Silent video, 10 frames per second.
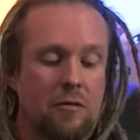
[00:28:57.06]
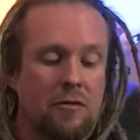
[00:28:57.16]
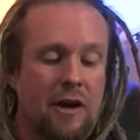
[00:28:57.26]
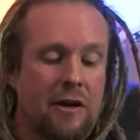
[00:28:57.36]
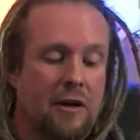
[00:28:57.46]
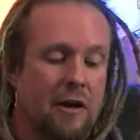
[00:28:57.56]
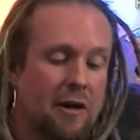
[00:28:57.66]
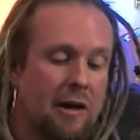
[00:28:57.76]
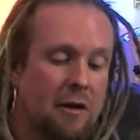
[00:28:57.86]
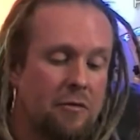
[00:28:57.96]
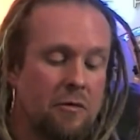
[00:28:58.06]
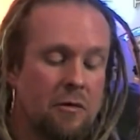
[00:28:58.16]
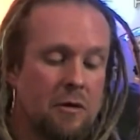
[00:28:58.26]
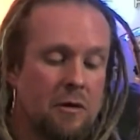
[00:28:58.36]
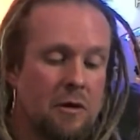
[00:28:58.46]
staying at her house,
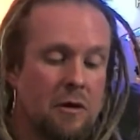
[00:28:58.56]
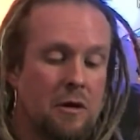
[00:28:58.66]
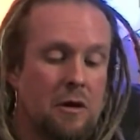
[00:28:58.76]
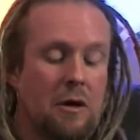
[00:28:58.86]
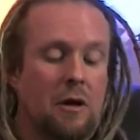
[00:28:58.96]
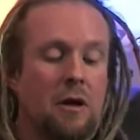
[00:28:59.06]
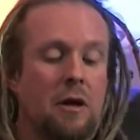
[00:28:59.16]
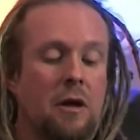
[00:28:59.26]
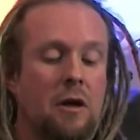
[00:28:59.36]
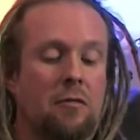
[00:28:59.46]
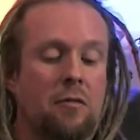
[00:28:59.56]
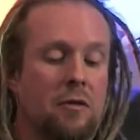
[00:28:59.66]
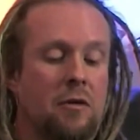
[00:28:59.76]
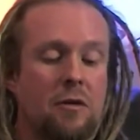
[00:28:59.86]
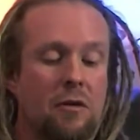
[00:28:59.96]
uh,
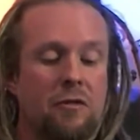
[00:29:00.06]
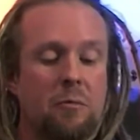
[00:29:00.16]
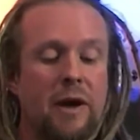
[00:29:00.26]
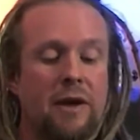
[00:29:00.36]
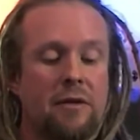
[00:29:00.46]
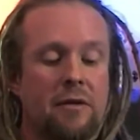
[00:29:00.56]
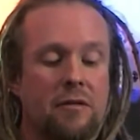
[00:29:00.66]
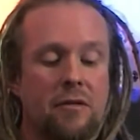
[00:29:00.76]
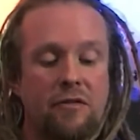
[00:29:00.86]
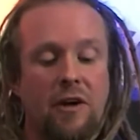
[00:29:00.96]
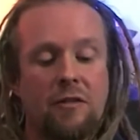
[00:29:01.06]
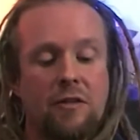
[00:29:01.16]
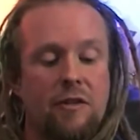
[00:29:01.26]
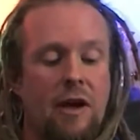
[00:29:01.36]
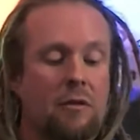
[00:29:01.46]
gone to bed. It's her
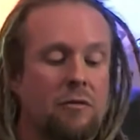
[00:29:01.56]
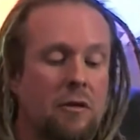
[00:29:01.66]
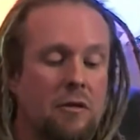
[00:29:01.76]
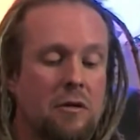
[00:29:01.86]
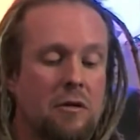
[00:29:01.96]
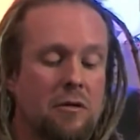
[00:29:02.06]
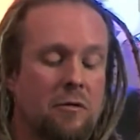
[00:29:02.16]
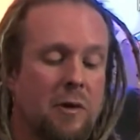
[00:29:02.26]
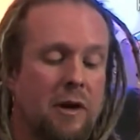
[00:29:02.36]
father's house. gone